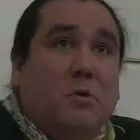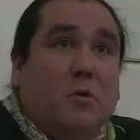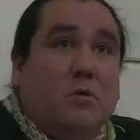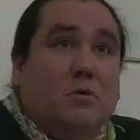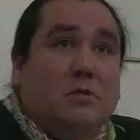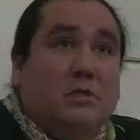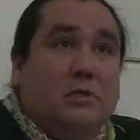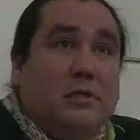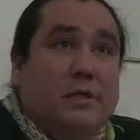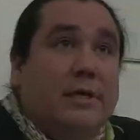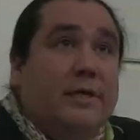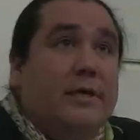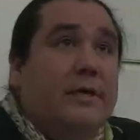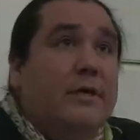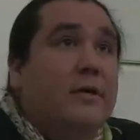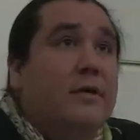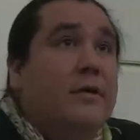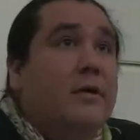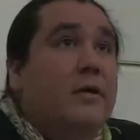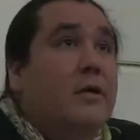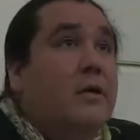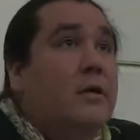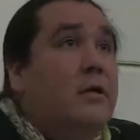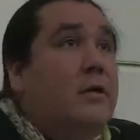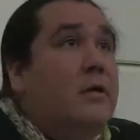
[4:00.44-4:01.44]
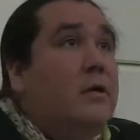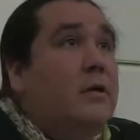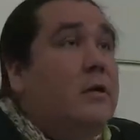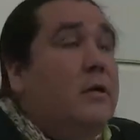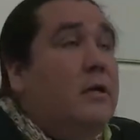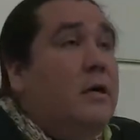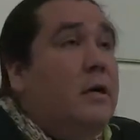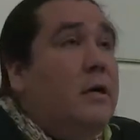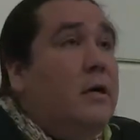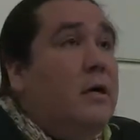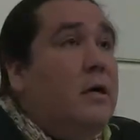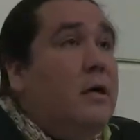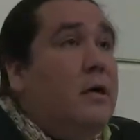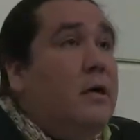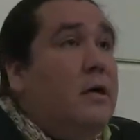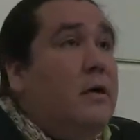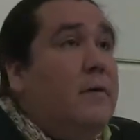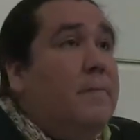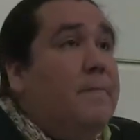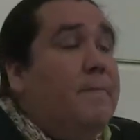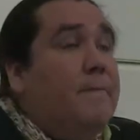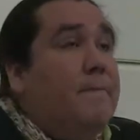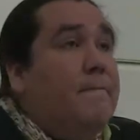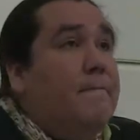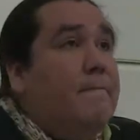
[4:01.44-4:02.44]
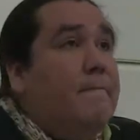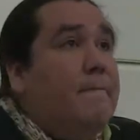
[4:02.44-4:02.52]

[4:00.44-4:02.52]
mostly, have